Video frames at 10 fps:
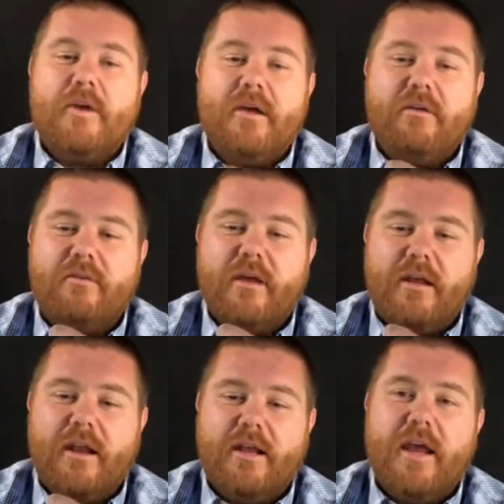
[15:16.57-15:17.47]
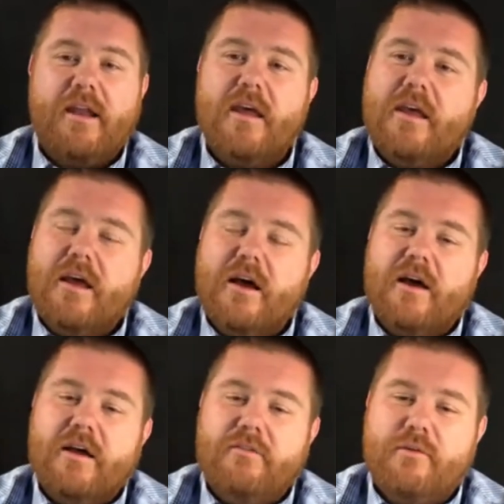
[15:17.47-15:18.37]

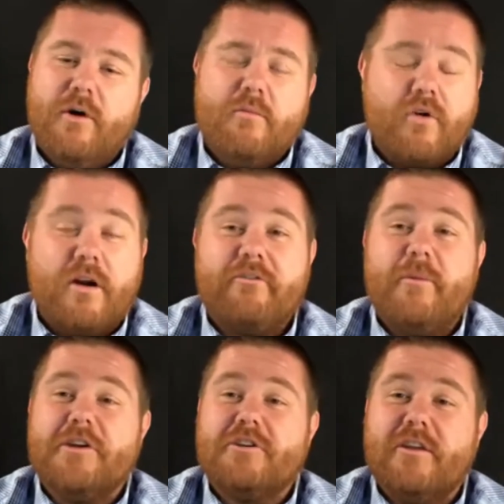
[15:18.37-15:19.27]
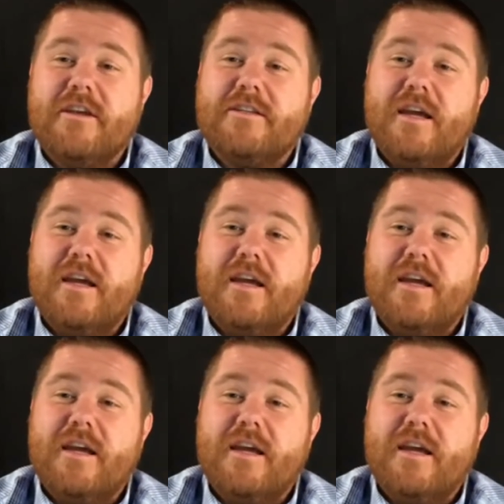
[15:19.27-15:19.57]
If you want more information on this,